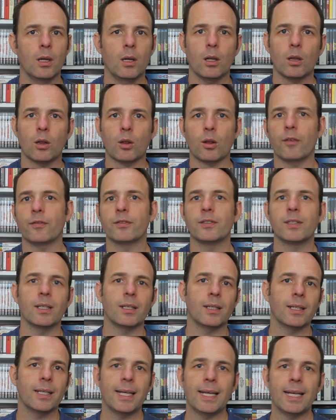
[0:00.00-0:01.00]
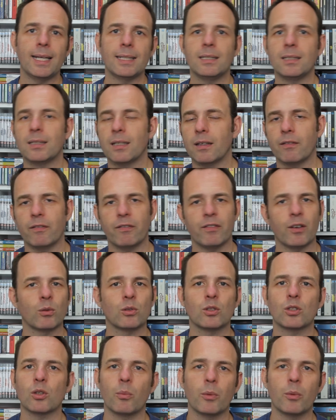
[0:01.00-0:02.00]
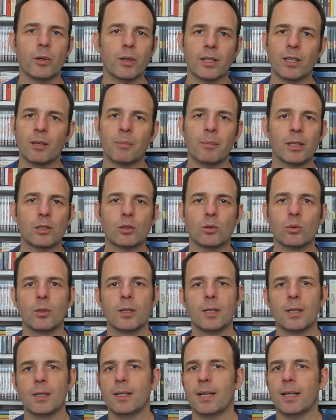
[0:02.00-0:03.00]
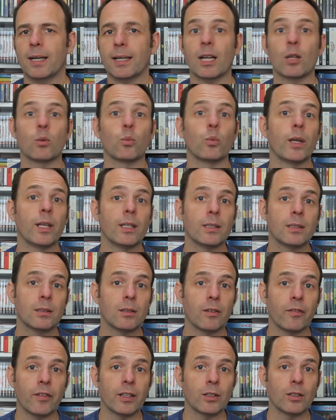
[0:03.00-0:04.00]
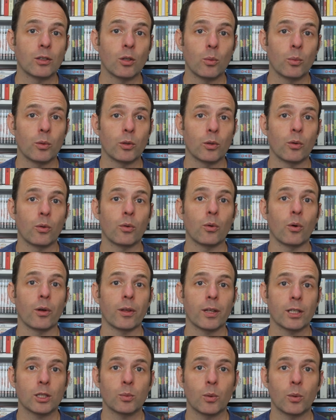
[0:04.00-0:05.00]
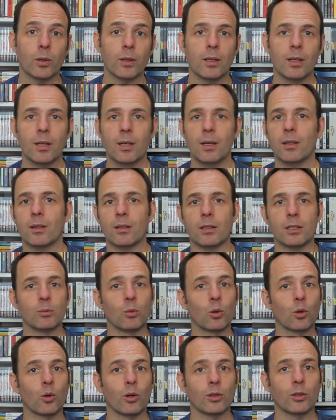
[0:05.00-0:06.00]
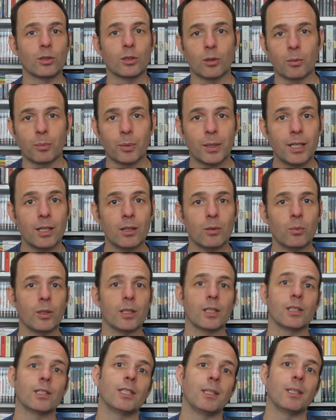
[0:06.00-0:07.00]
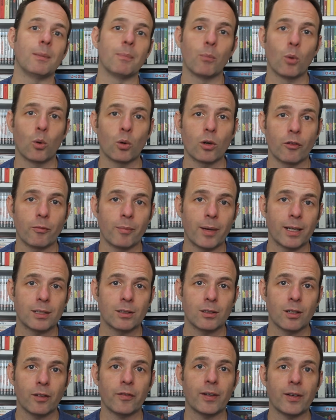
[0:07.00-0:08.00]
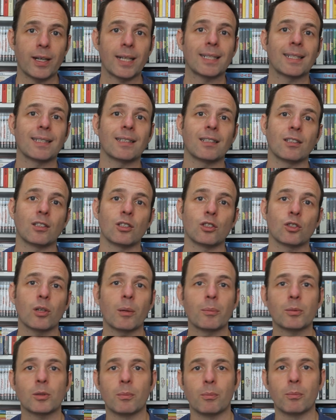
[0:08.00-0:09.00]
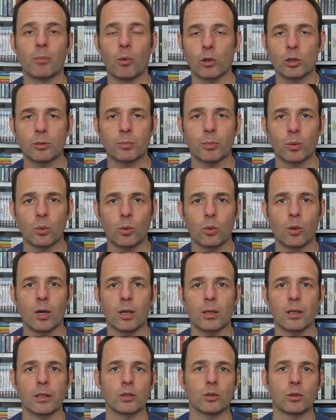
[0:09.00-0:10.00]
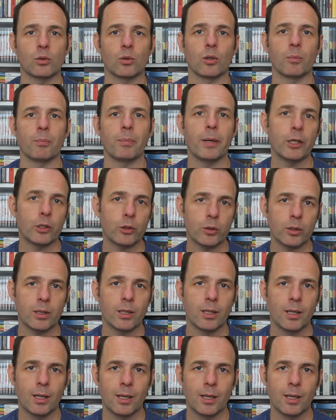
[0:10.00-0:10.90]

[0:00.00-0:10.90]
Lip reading: loved it, hated it, fell somewhere in the middle. Can't wait to find out what you thought of this one. There is more content up here where you can see more of my stuff, and in the description box below are links to the Patreon,